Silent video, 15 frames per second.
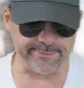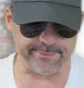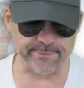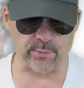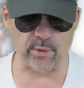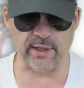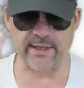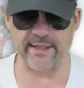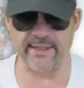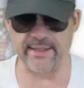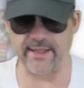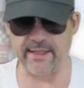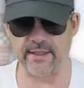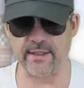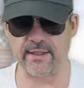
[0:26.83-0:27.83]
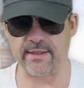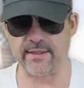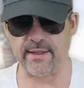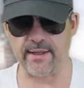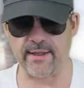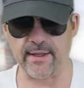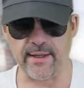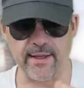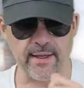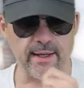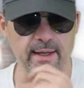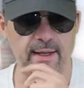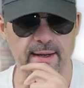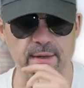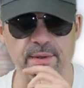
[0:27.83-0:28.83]
one of these days because uh,
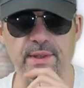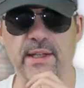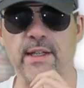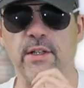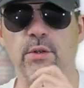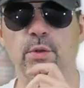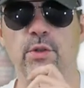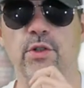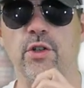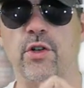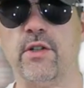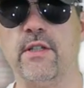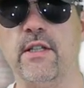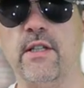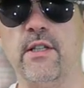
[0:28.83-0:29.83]
I don't think New Jersey